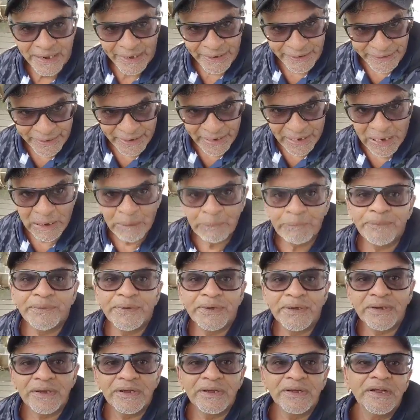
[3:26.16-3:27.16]
It helped
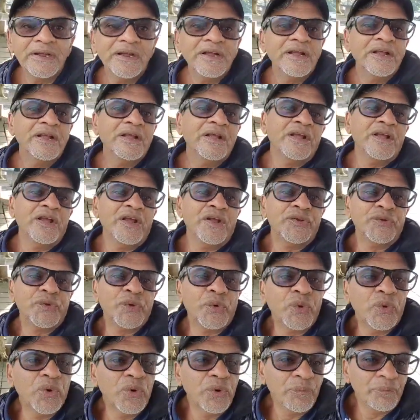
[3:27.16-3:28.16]

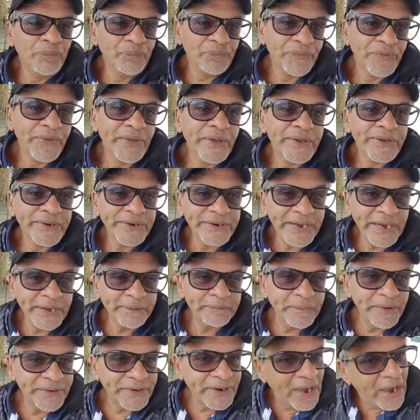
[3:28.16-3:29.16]
to
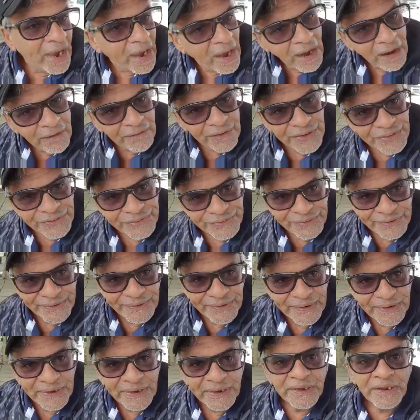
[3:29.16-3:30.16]
create better harvest,
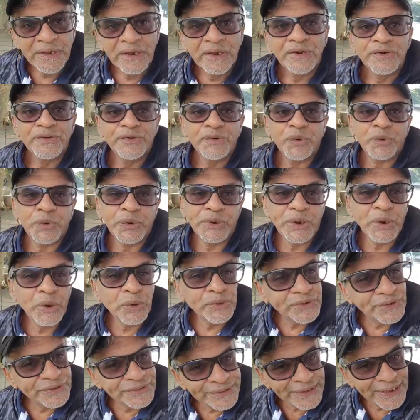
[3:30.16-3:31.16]
to
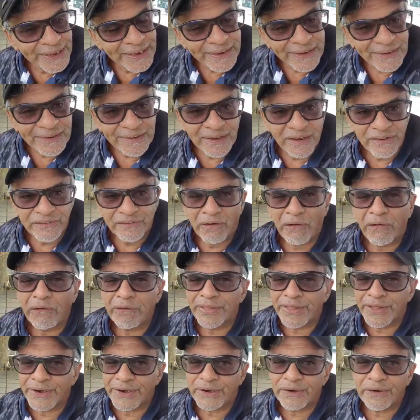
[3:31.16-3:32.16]
cure the sick and
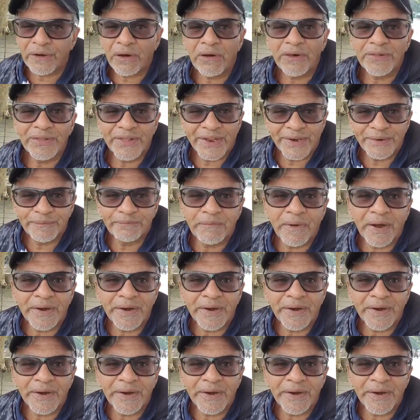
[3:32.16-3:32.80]
all that.